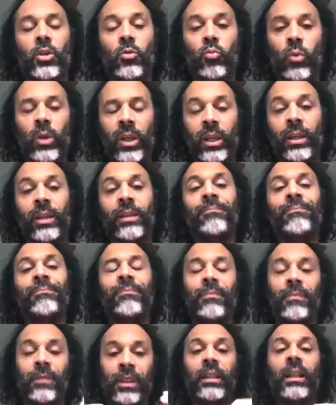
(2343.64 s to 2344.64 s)
we
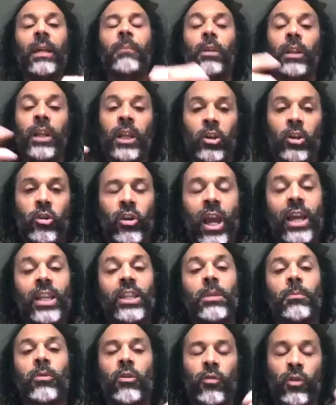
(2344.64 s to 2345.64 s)
deliberately create a
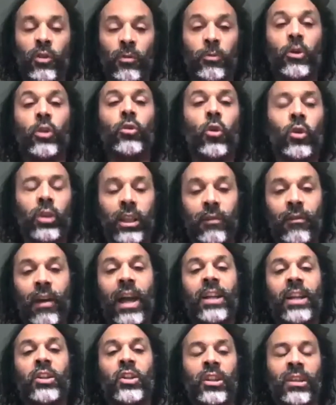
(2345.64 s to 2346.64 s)
productive
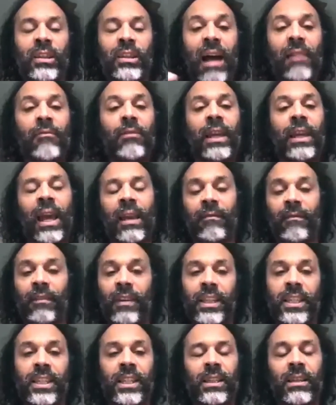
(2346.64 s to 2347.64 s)
edge and navigate
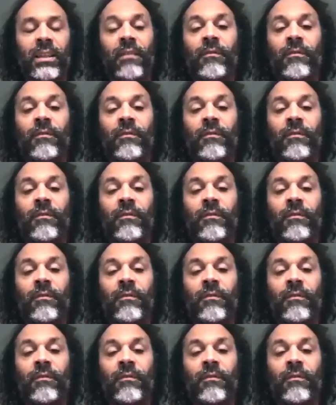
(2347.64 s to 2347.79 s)
this